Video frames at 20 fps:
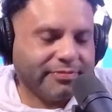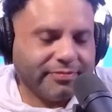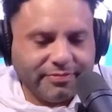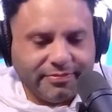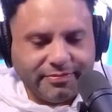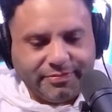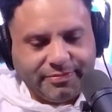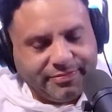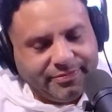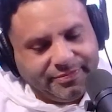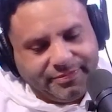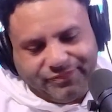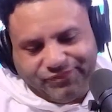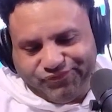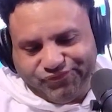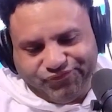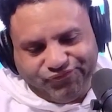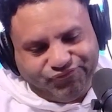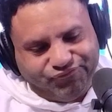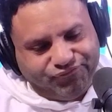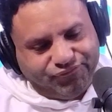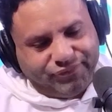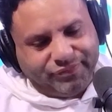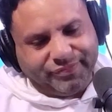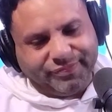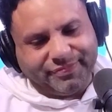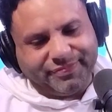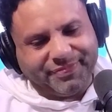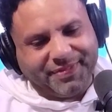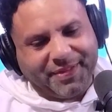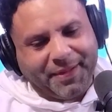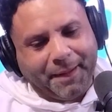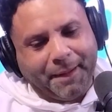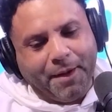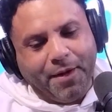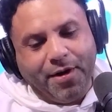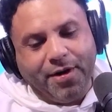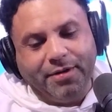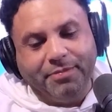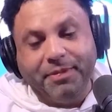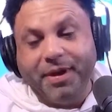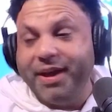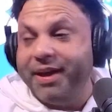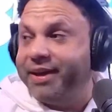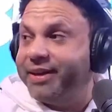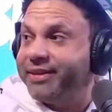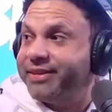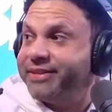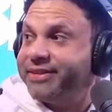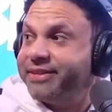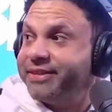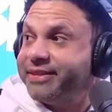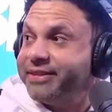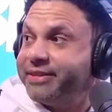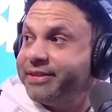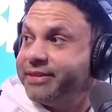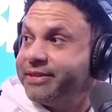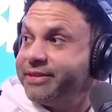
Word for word: Don't say that because I will pull it up. Oh man, I'll pull it